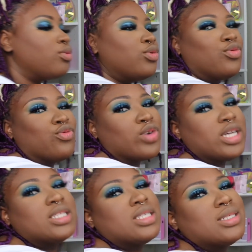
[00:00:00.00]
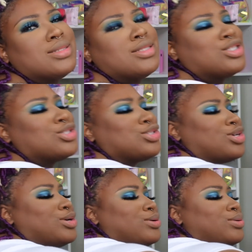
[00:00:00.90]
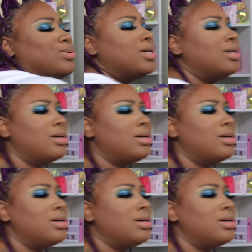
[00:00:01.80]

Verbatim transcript: reasons. So